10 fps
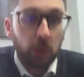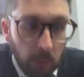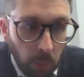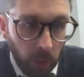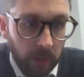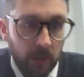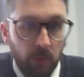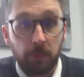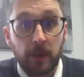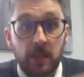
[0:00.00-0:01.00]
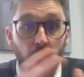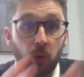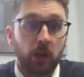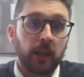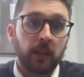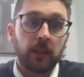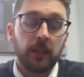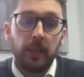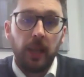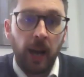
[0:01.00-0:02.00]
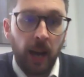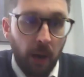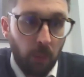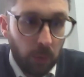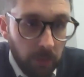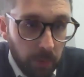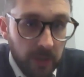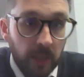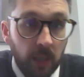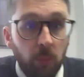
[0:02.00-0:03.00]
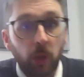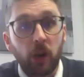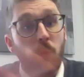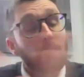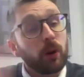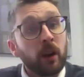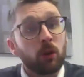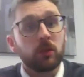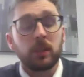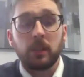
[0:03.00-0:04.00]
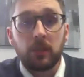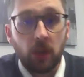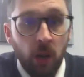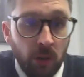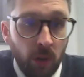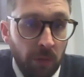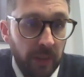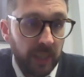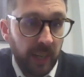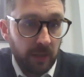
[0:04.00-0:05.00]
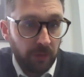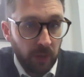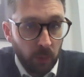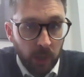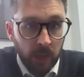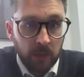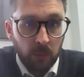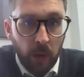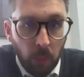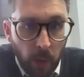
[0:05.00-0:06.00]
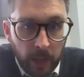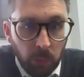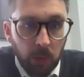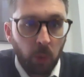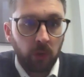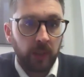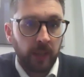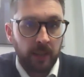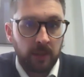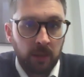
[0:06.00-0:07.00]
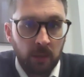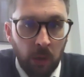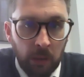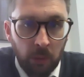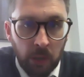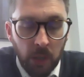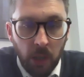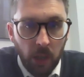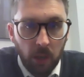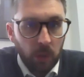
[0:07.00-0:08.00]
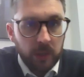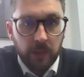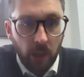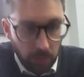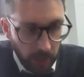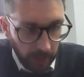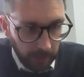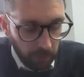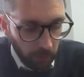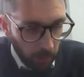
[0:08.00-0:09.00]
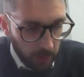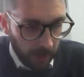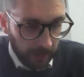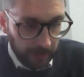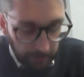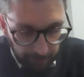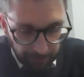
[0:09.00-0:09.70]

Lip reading: What do we want to do, especially working with Brazil? And what are your priorities over the next few years? Where do we want to get to? Well, what are the objectives from our side?